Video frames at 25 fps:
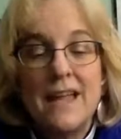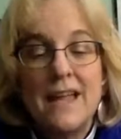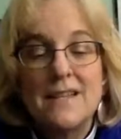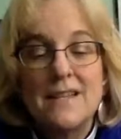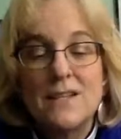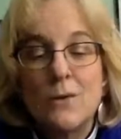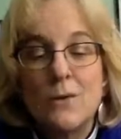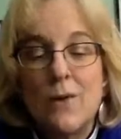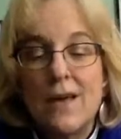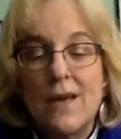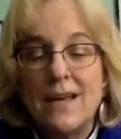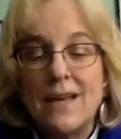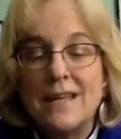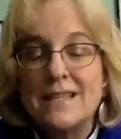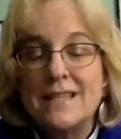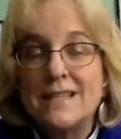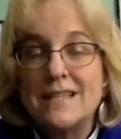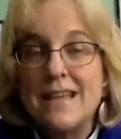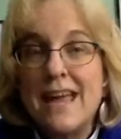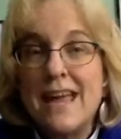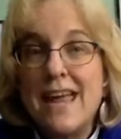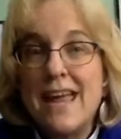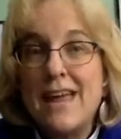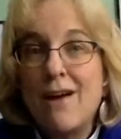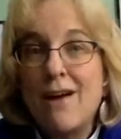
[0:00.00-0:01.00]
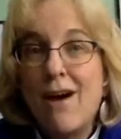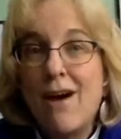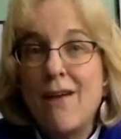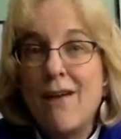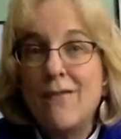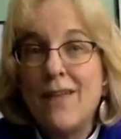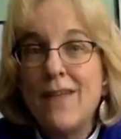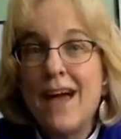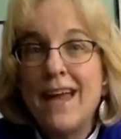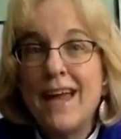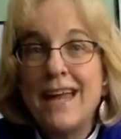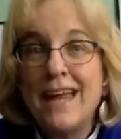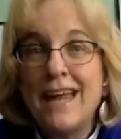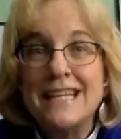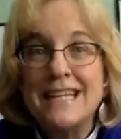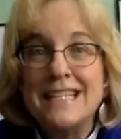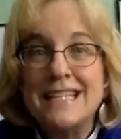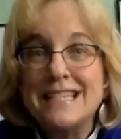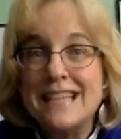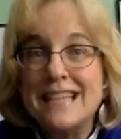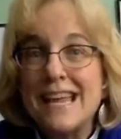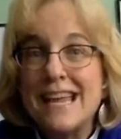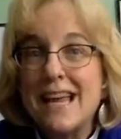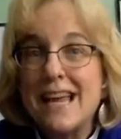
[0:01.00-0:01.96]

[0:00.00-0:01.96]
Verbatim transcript: And so I can take off that and